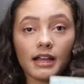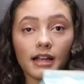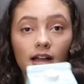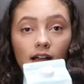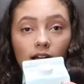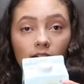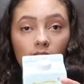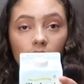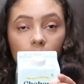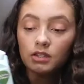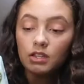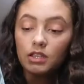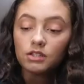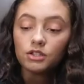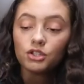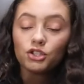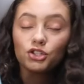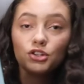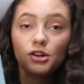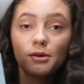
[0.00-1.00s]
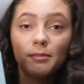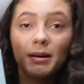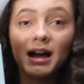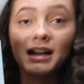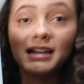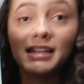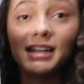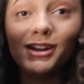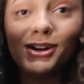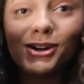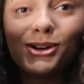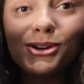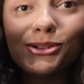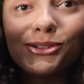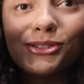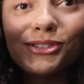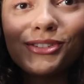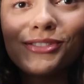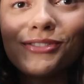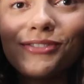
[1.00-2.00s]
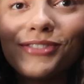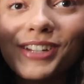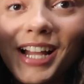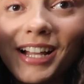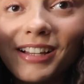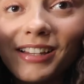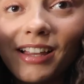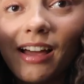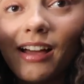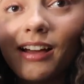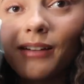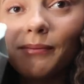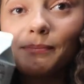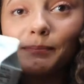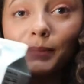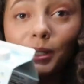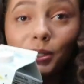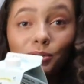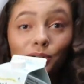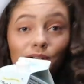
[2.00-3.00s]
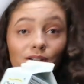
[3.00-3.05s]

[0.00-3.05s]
I got this Chobani oat vanilla milk.